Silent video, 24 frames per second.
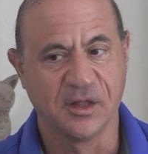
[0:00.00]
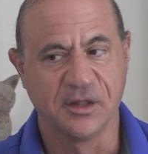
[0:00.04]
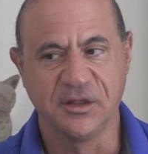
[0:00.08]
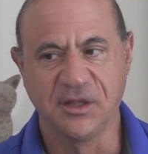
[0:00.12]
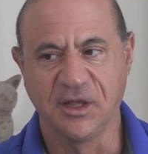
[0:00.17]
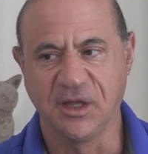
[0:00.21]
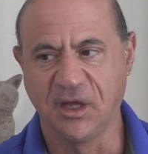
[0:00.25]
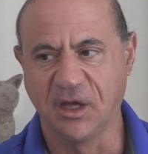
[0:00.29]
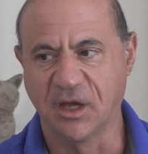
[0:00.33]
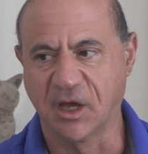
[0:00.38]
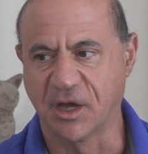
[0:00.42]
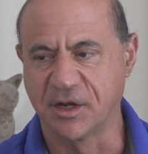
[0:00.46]

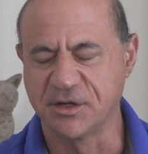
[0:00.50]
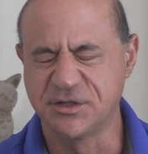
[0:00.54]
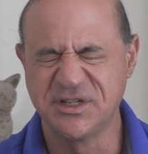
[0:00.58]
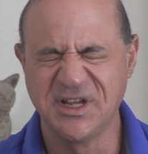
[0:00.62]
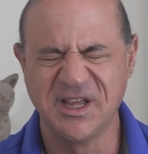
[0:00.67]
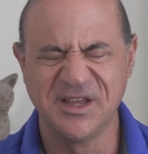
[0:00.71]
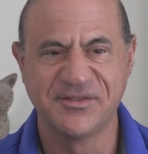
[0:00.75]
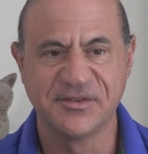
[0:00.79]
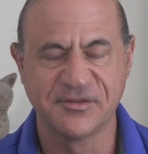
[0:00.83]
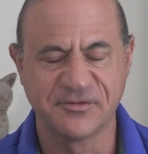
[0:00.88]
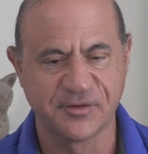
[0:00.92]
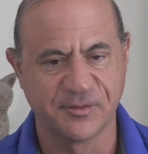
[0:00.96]
The uh,
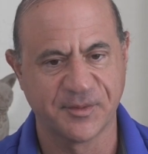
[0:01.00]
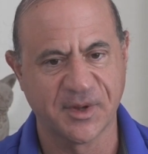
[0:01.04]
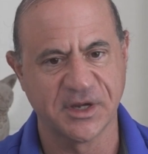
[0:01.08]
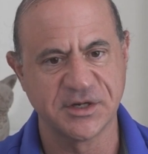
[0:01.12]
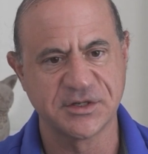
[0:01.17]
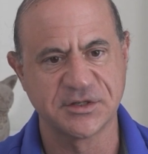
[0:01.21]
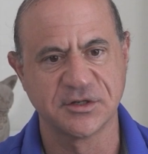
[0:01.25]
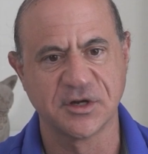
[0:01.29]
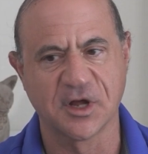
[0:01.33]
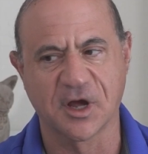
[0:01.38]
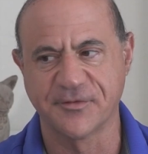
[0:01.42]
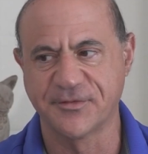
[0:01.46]
chief
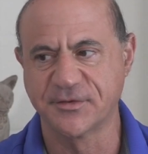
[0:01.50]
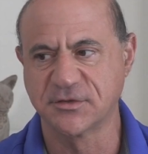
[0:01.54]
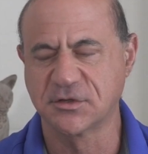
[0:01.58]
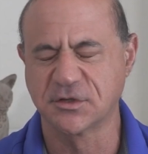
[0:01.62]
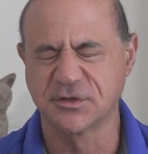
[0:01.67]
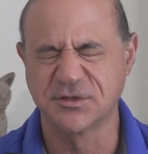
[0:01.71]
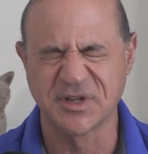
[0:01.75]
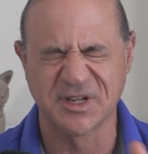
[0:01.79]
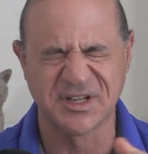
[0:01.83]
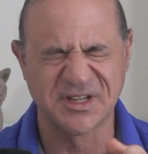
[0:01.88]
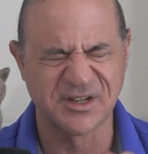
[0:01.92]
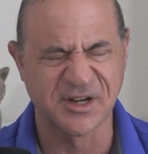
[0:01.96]
information
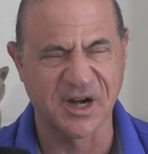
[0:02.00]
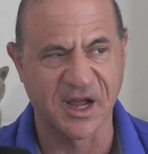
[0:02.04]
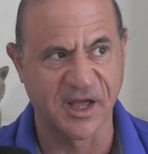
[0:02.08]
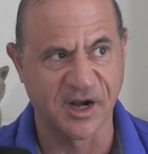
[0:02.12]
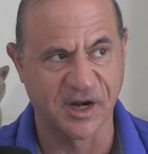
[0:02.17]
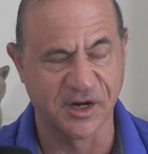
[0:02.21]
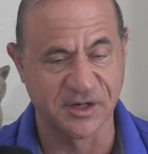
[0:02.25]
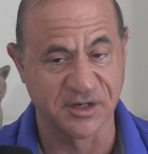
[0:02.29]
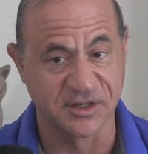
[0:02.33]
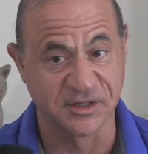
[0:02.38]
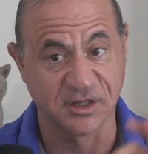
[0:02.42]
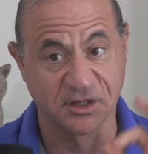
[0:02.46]
officers are
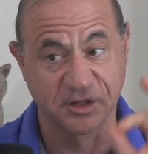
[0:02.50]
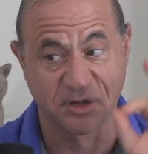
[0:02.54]
strategists,